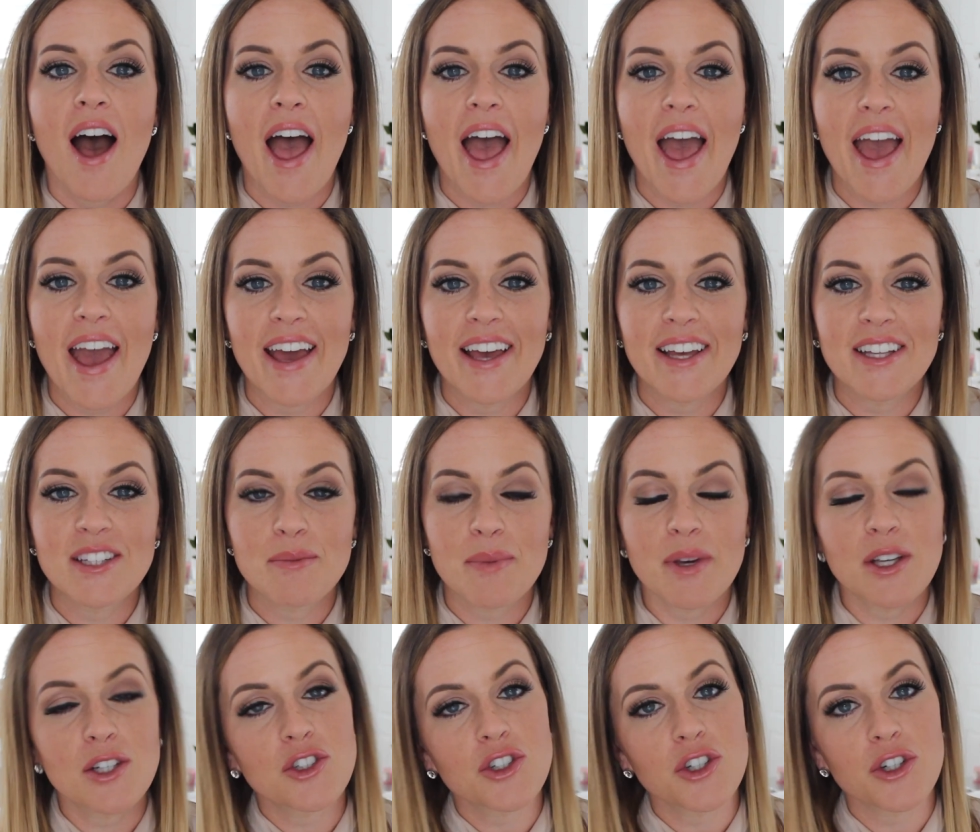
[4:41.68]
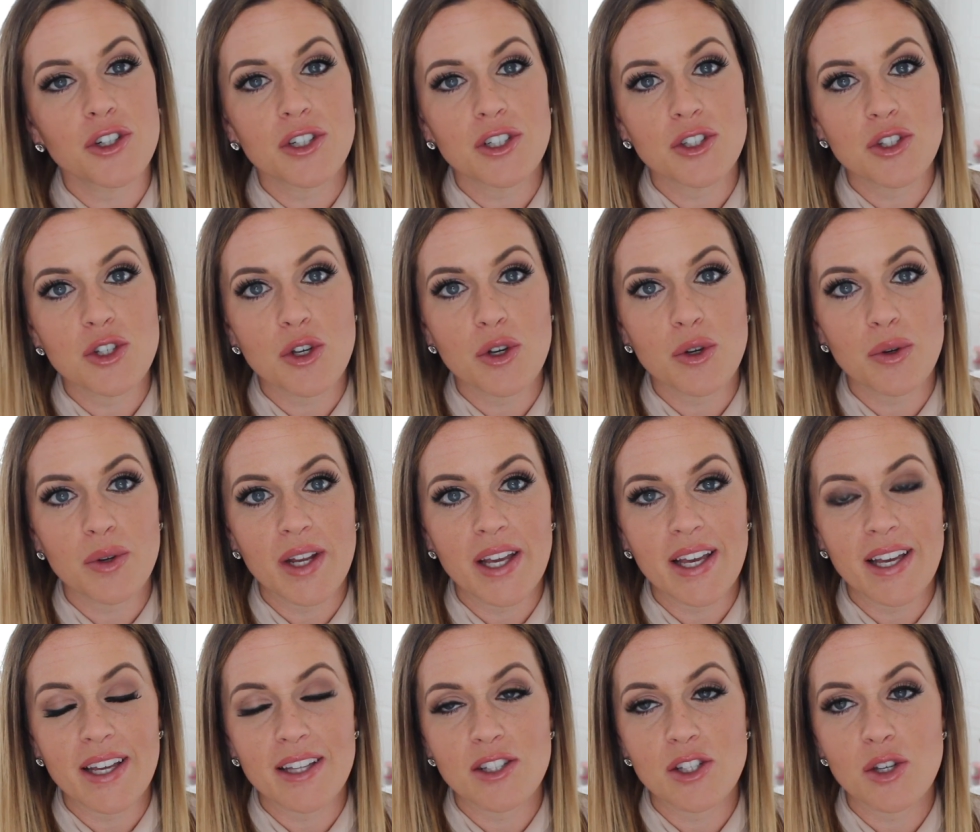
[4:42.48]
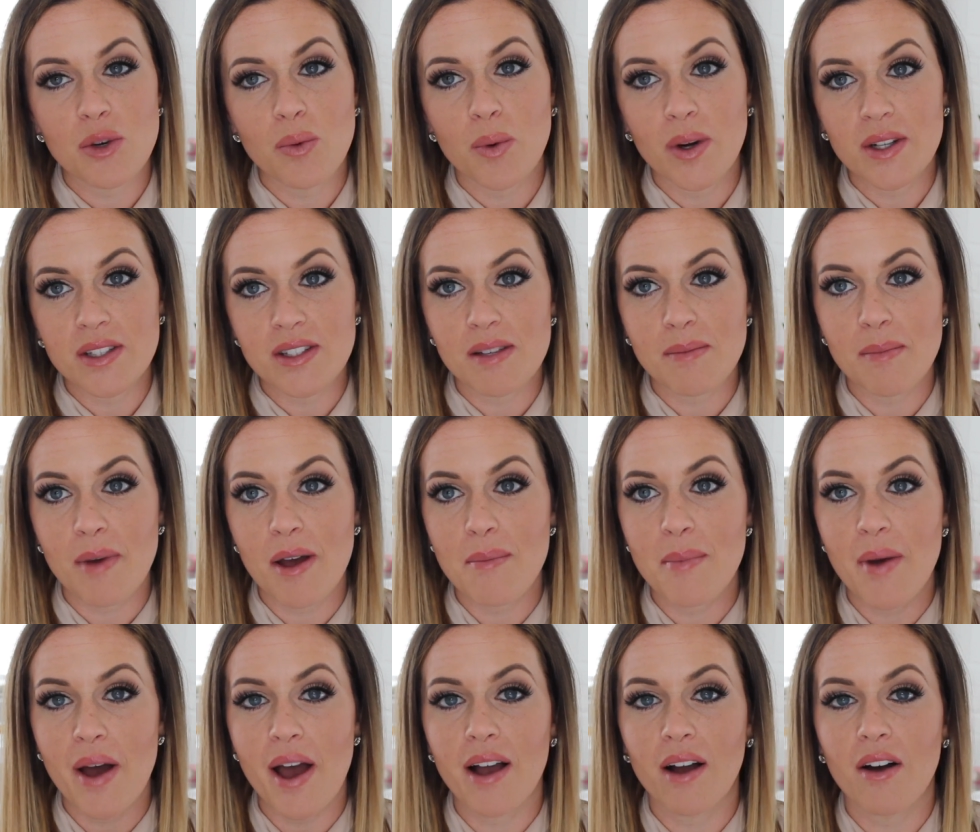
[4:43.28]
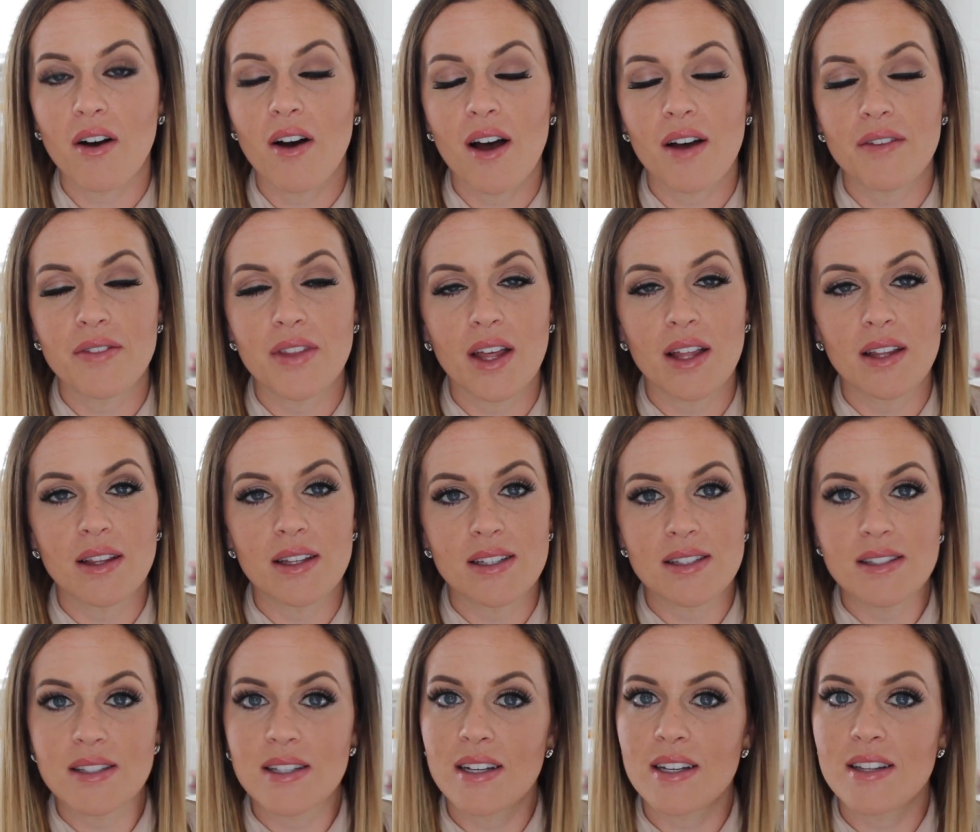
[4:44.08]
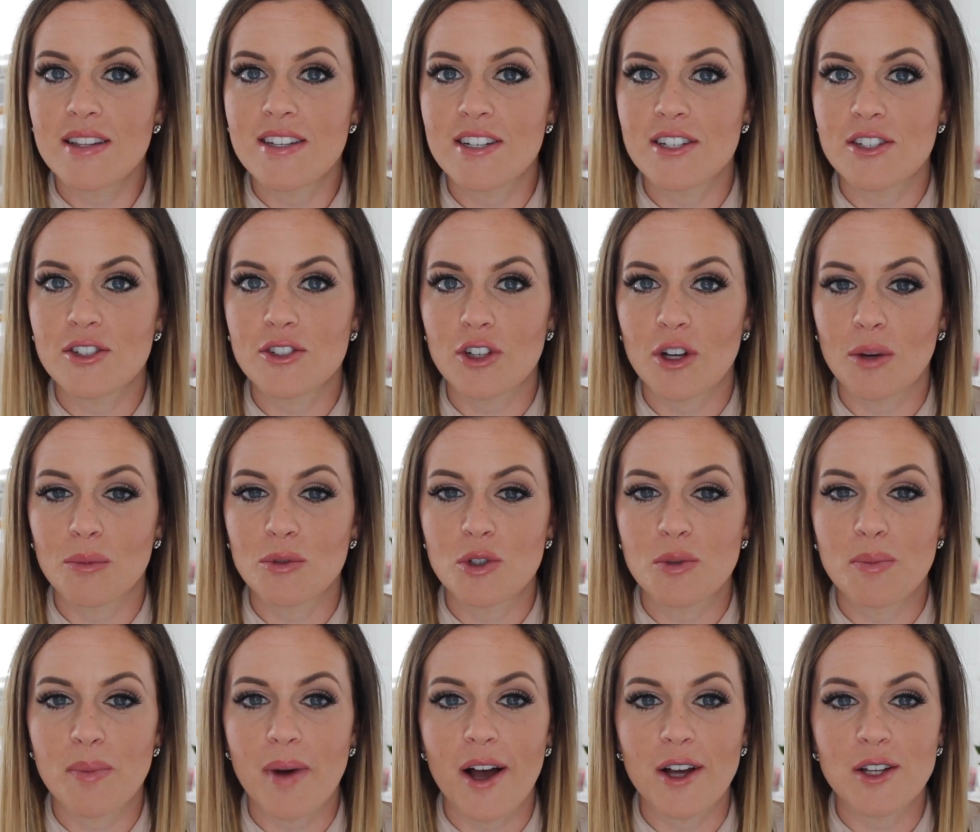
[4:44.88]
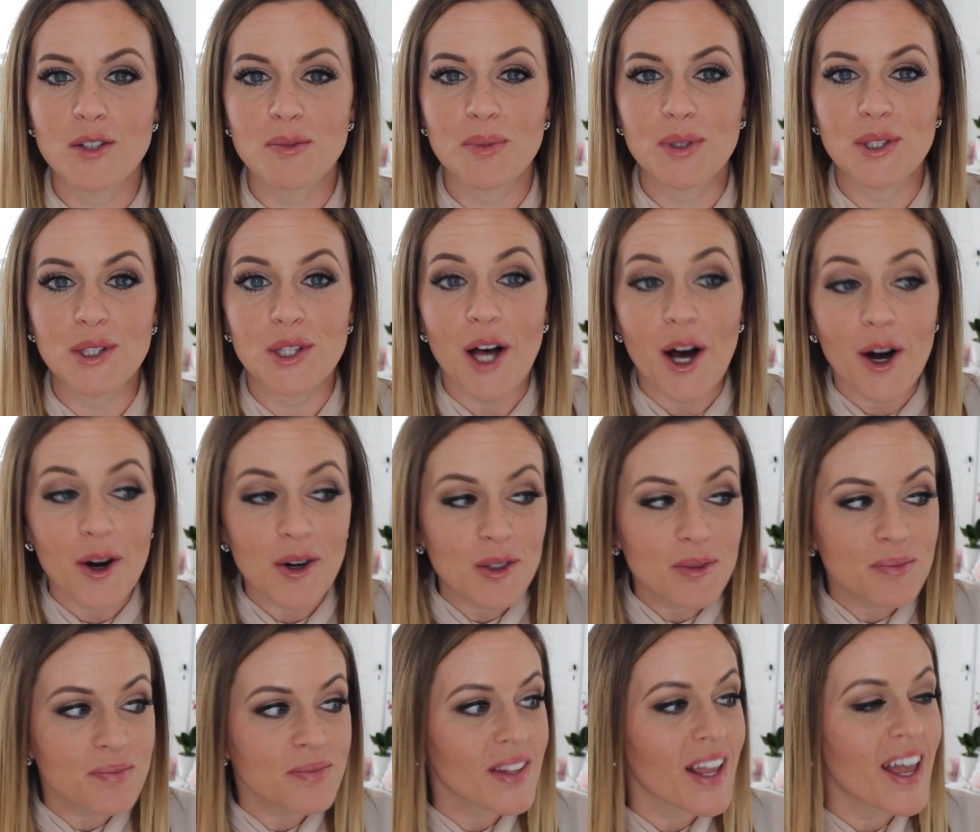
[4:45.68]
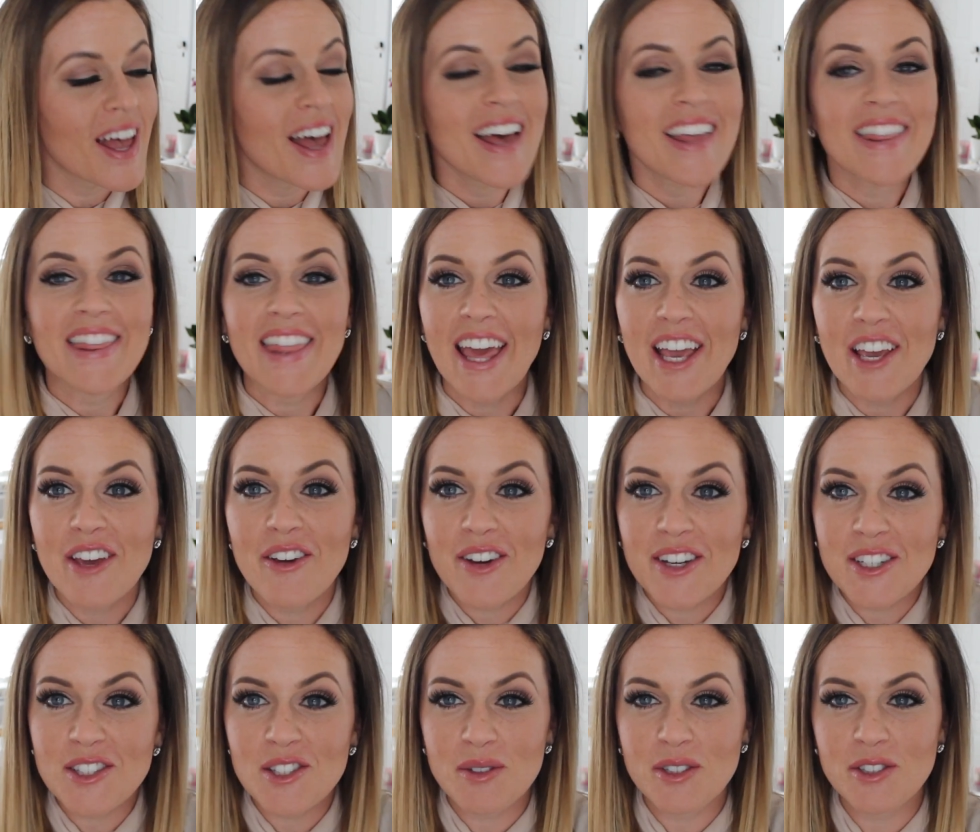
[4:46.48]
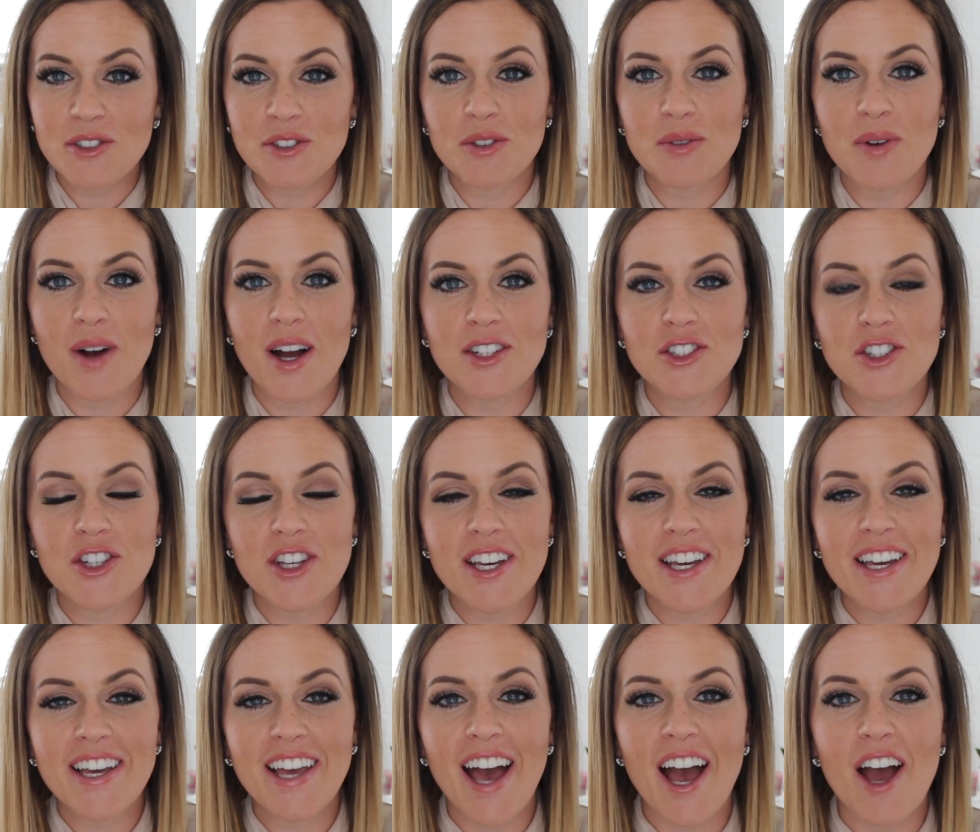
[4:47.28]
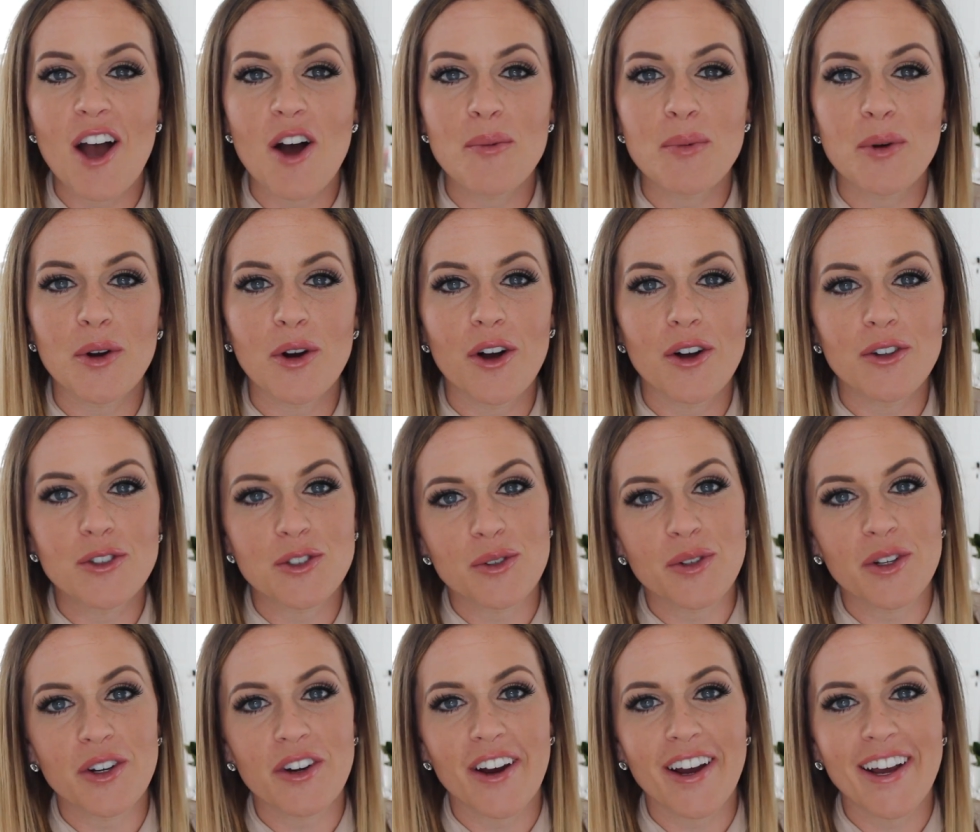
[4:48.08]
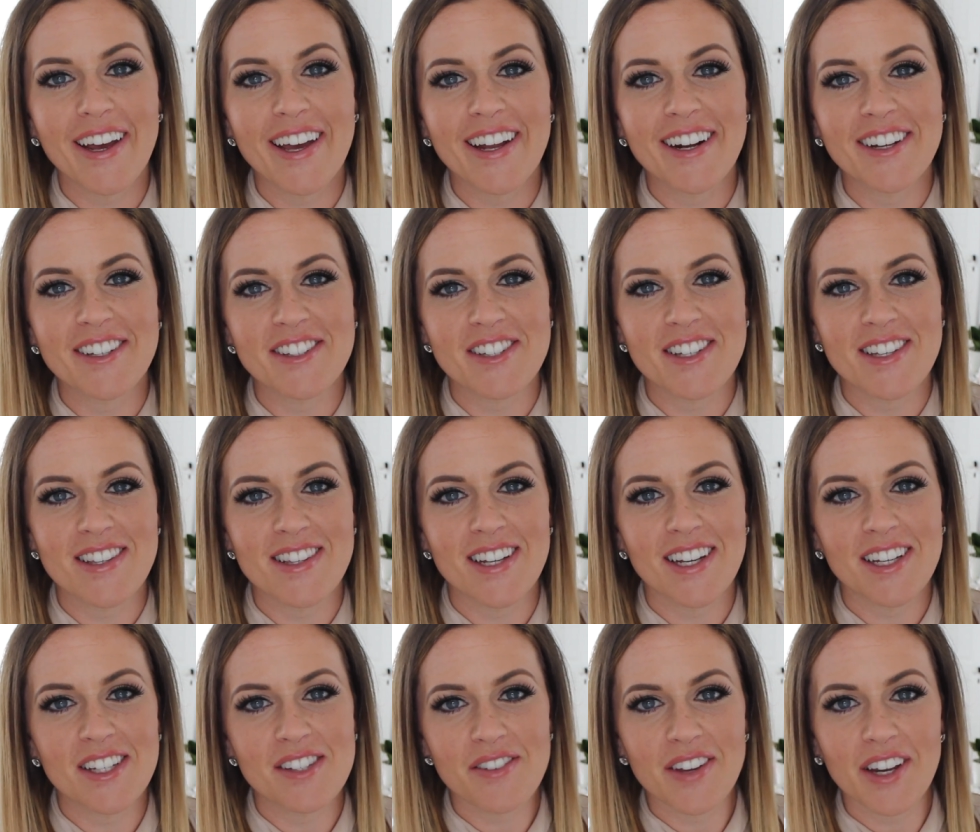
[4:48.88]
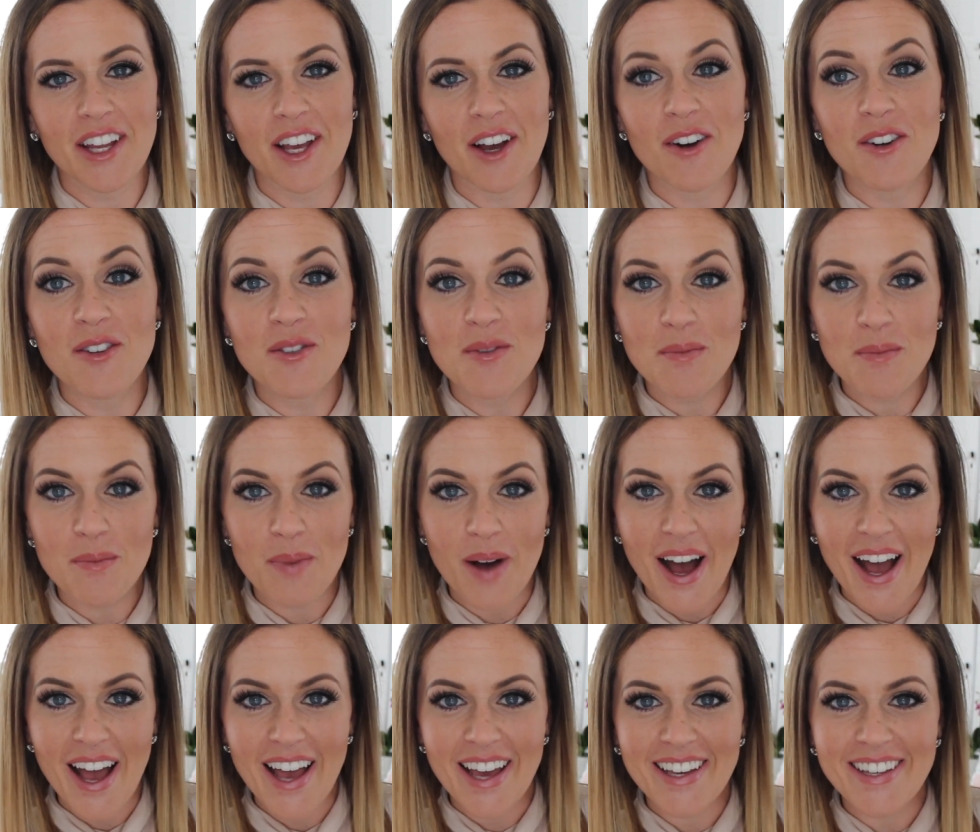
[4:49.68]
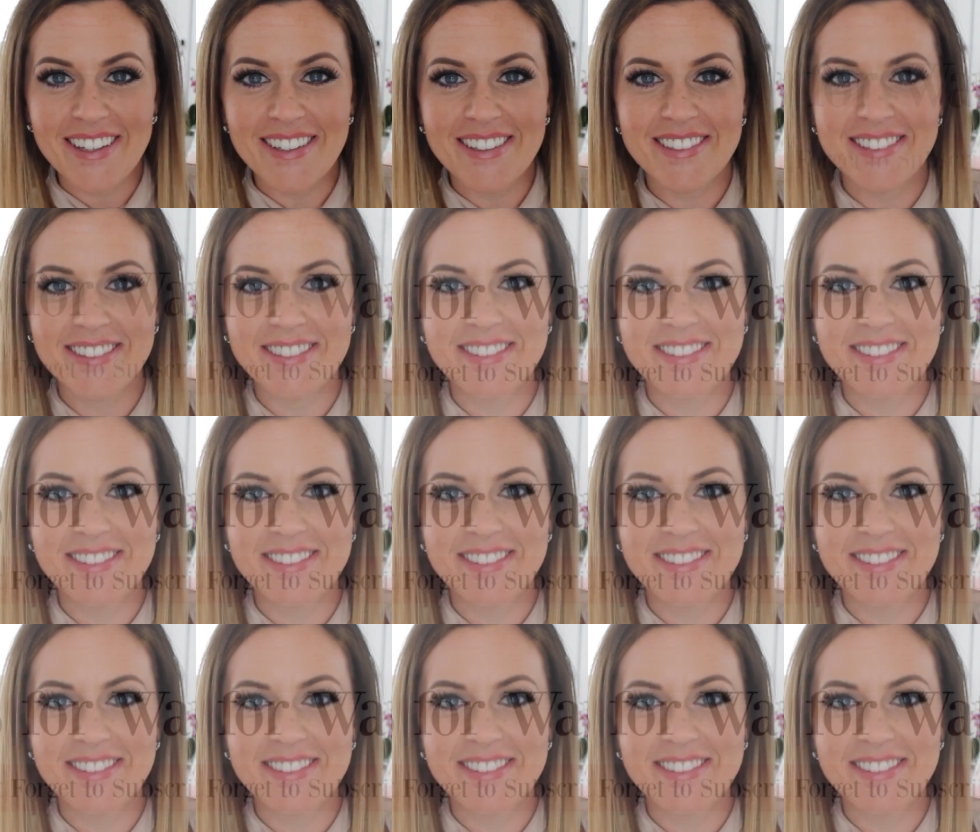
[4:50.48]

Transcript: And make sure to tune in to What's in My Bag. I'll have that listed in the description box below. Thank you guys so much for watching. I hope you're all doing great and I'll see you in the next video. Bye.